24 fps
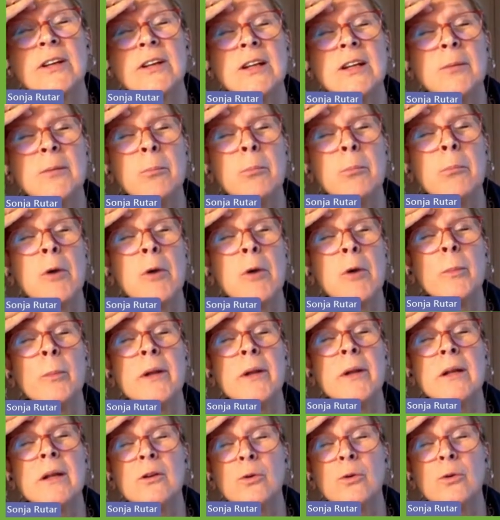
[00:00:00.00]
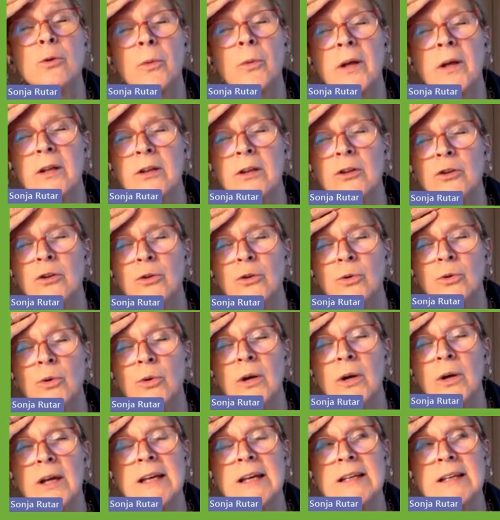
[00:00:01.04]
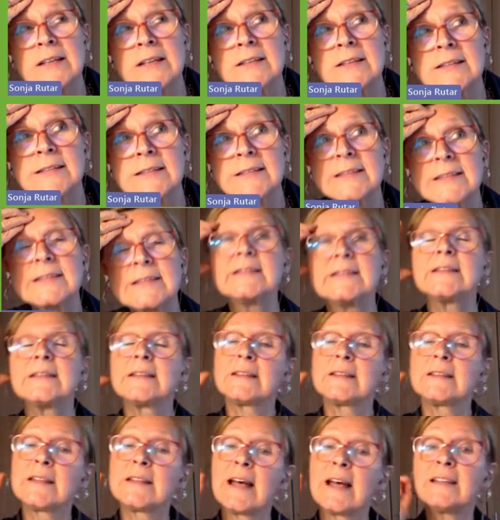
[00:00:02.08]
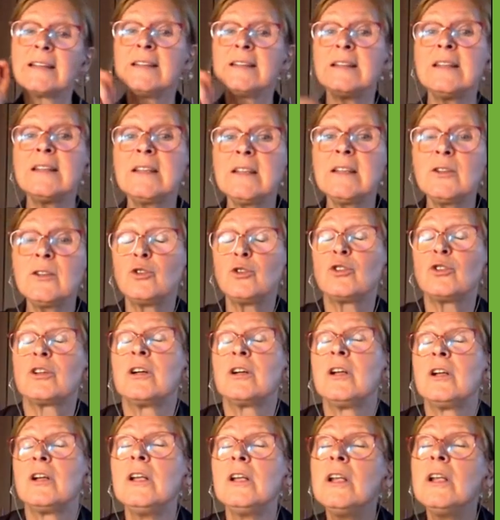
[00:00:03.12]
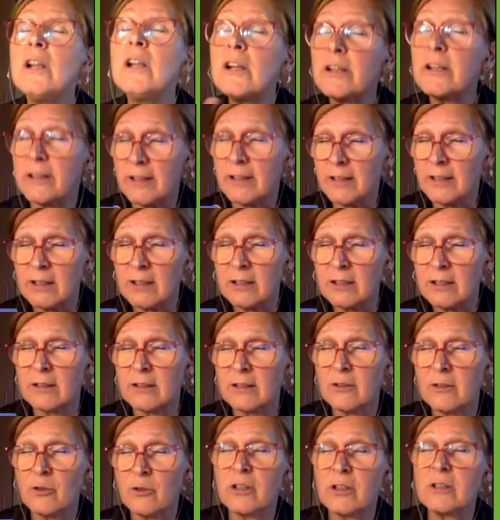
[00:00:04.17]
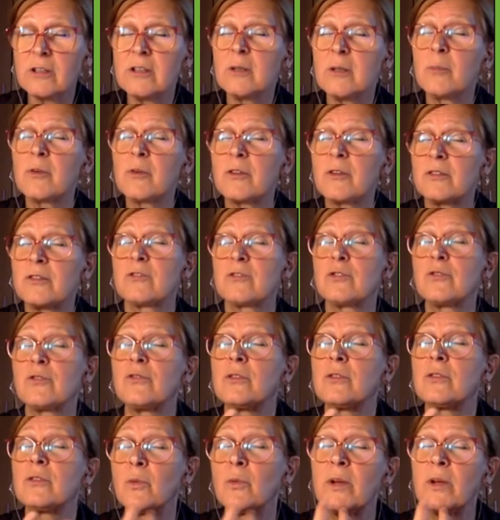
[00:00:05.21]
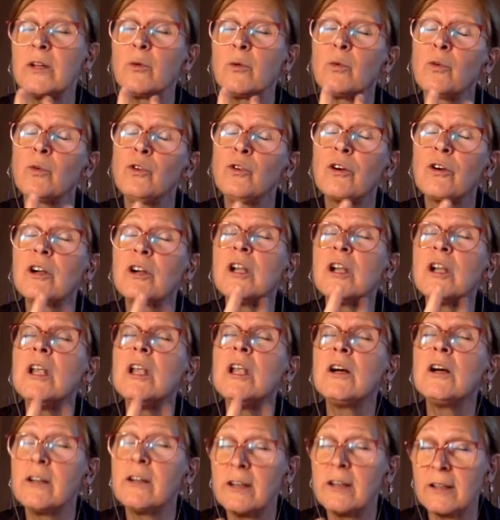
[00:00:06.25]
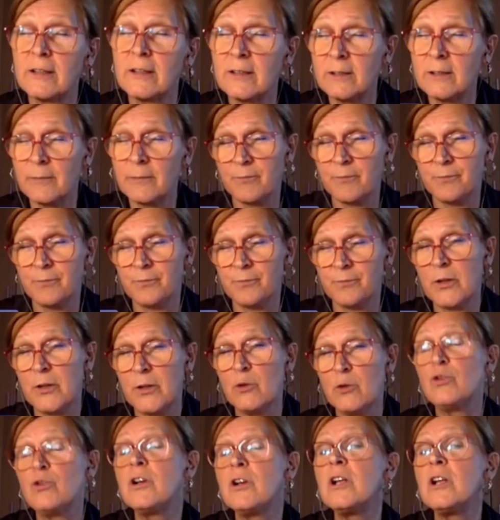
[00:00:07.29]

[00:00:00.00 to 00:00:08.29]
in the moment when you study, you are learning, you are in the process of, you are learning, you